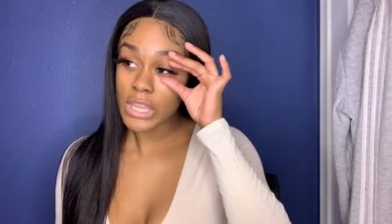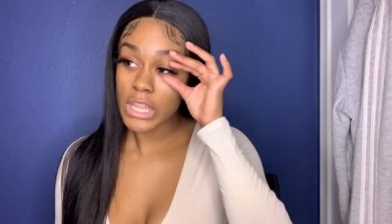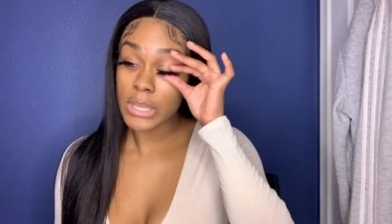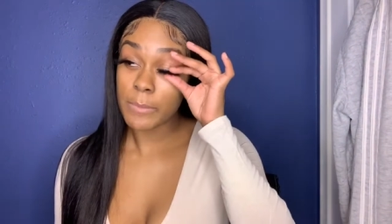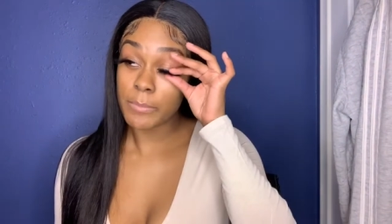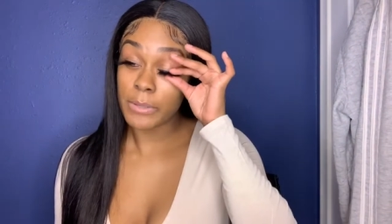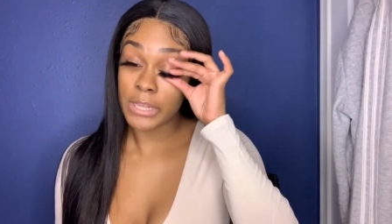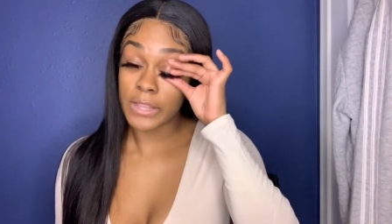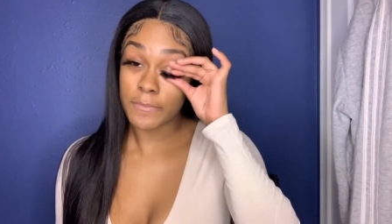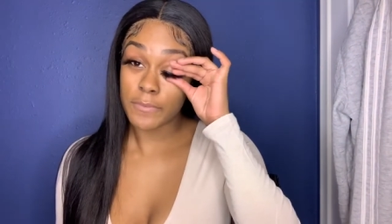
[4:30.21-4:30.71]

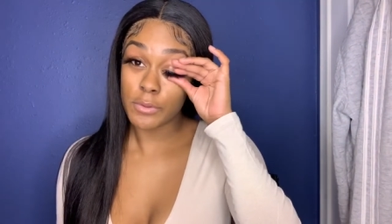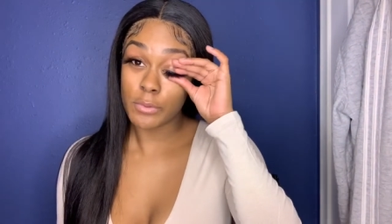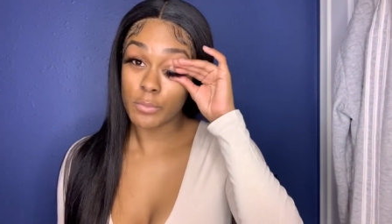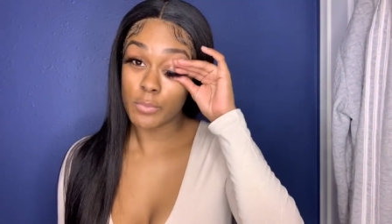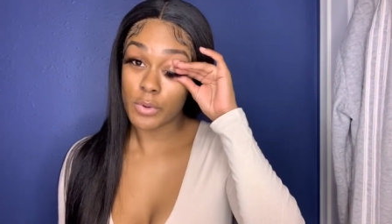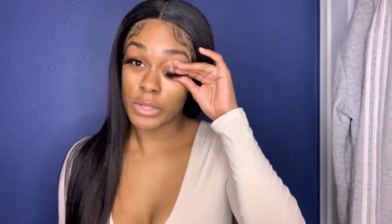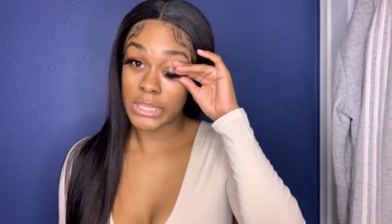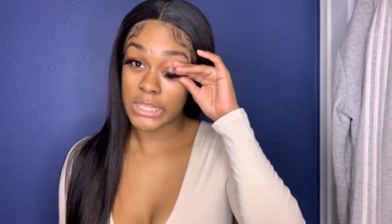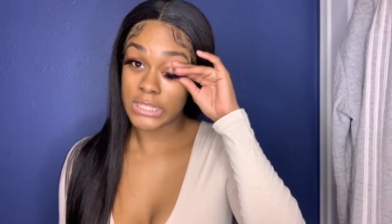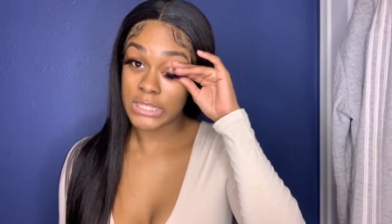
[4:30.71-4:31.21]
But if you
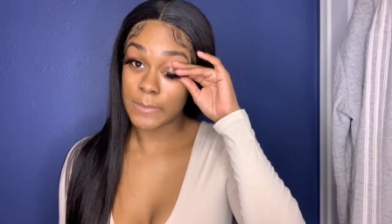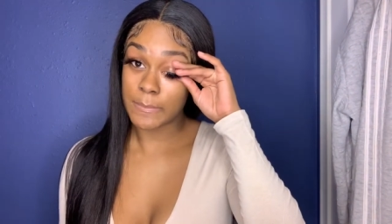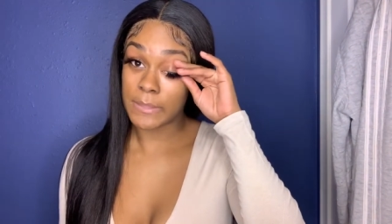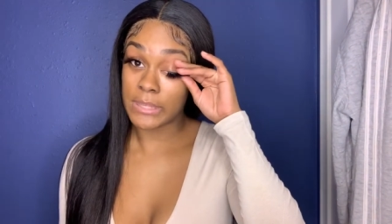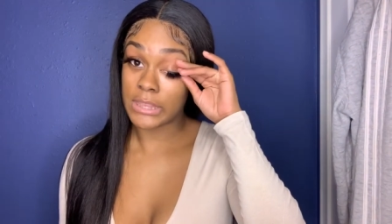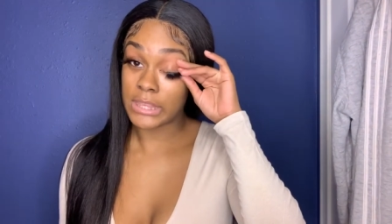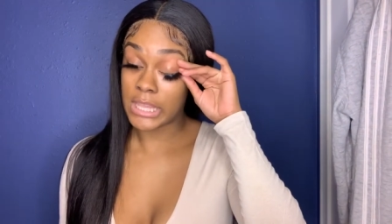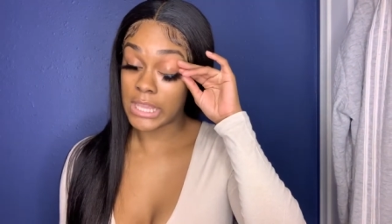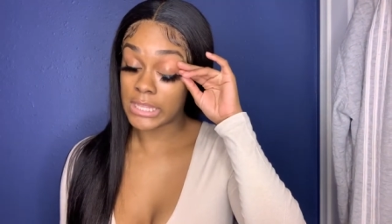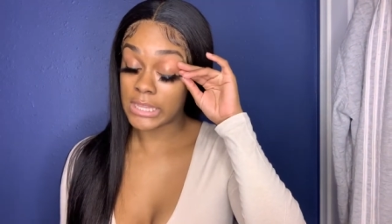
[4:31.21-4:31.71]
want it to be
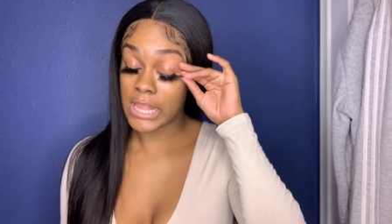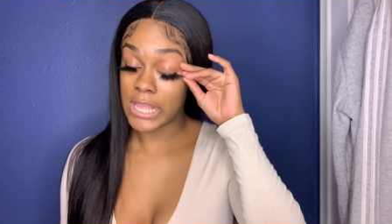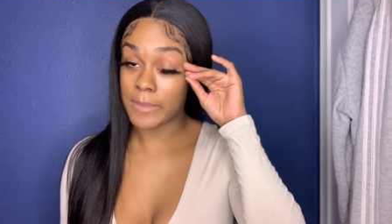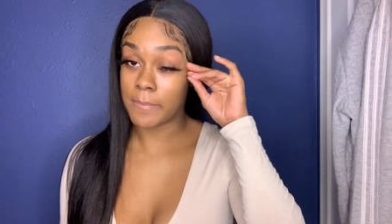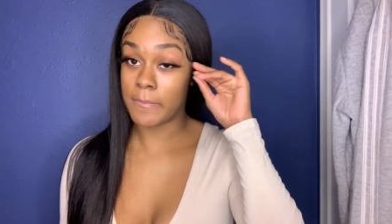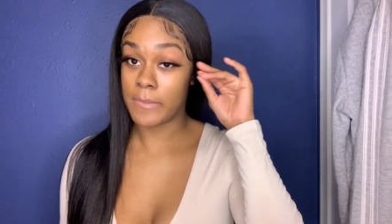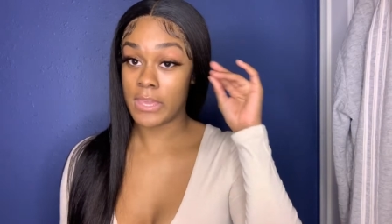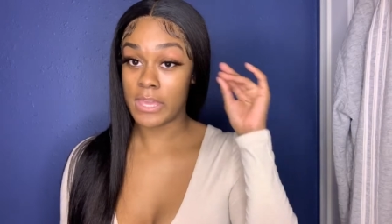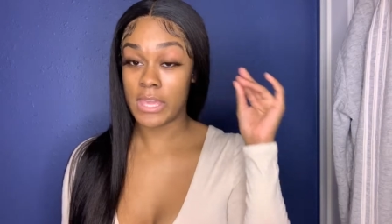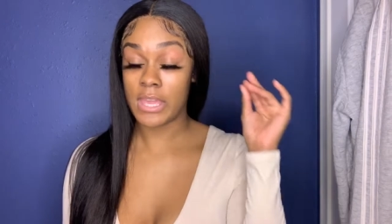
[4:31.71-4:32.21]
thick like
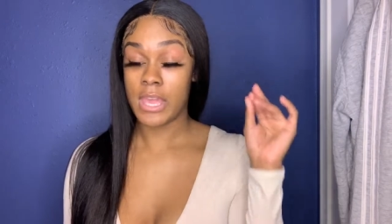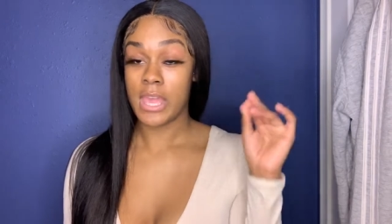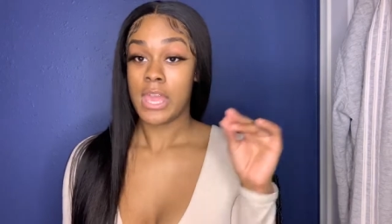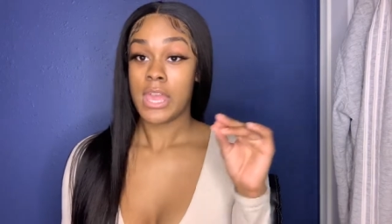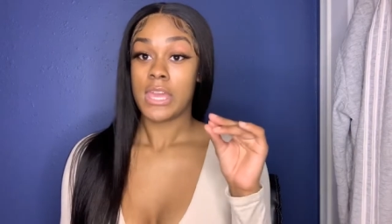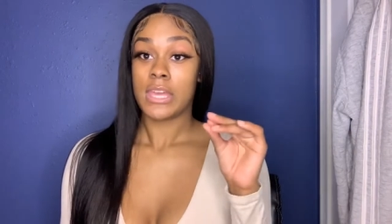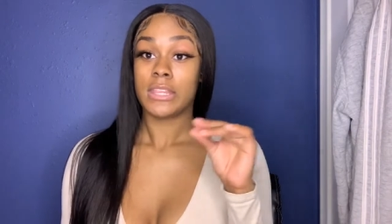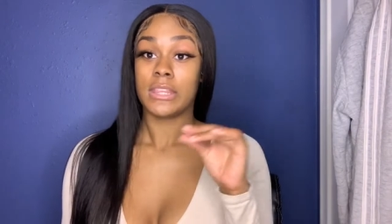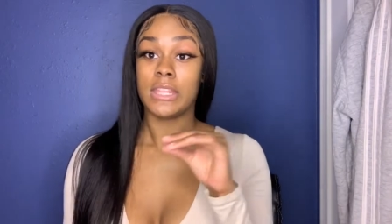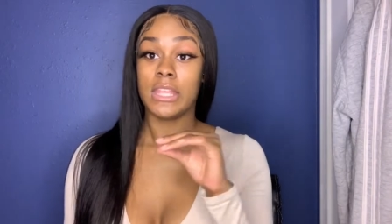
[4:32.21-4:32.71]
me,
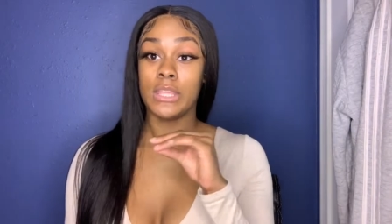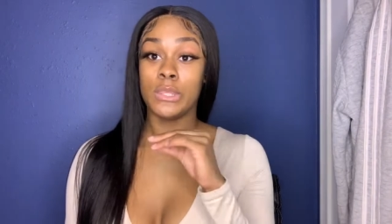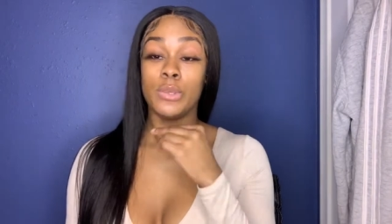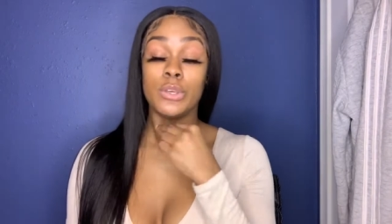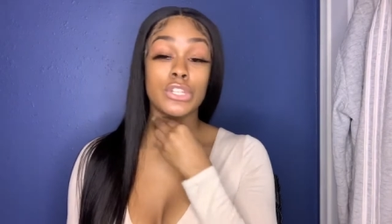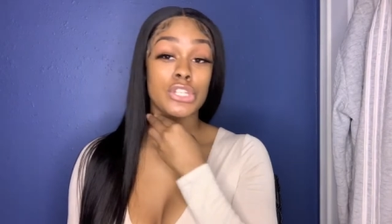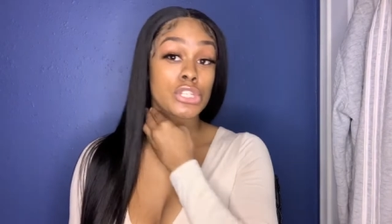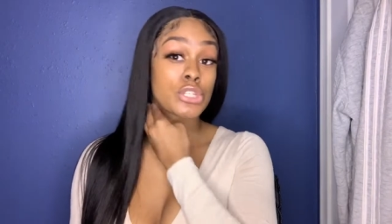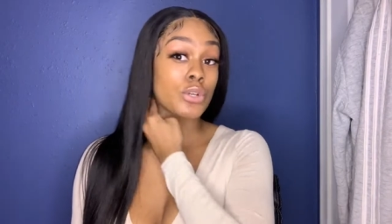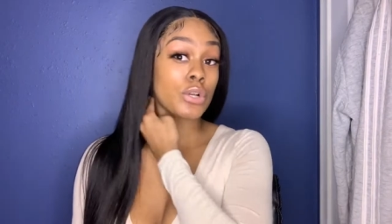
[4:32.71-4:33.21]
then you
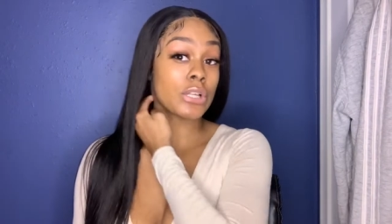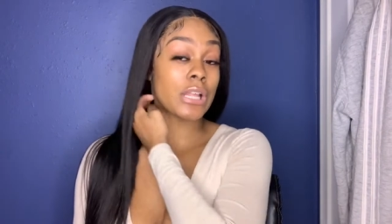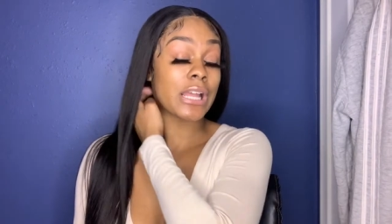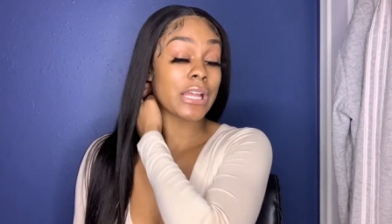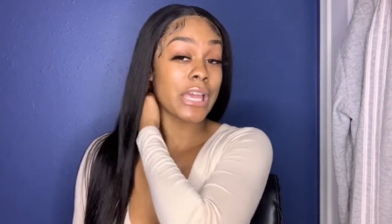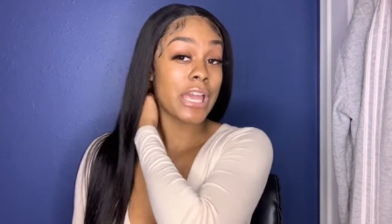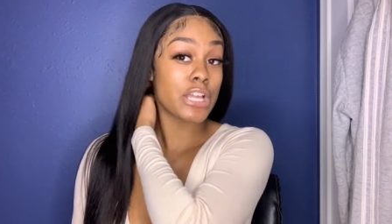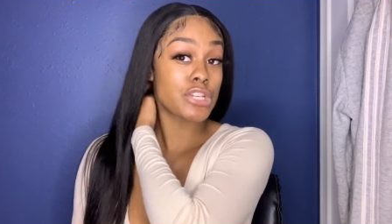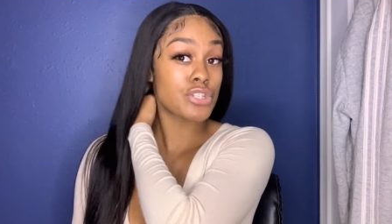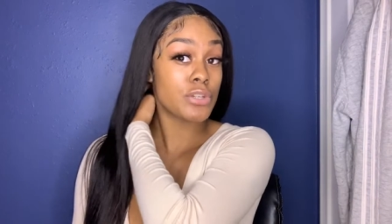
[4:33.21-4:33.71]
can just order like
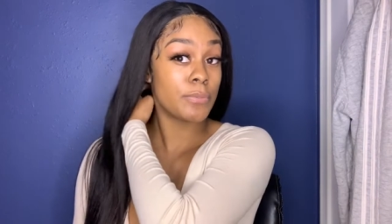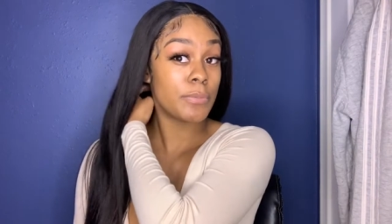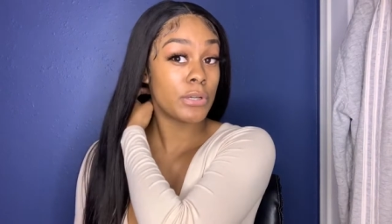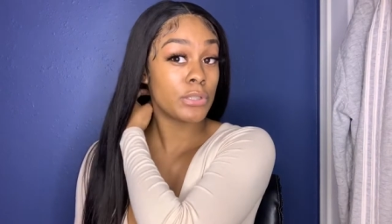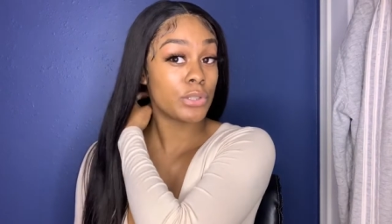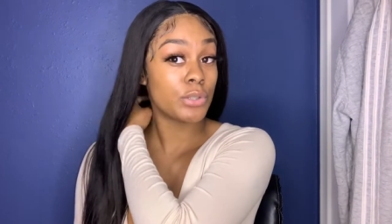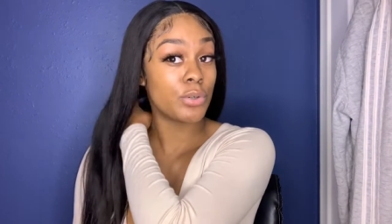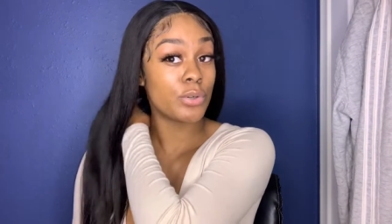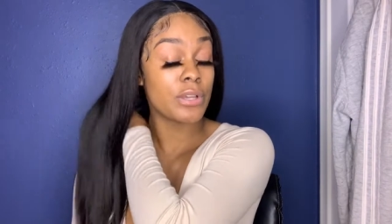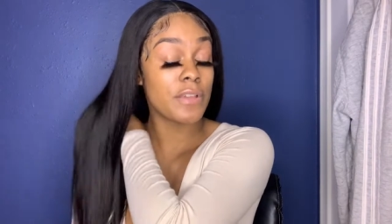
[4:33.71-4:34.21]
an extra bundle.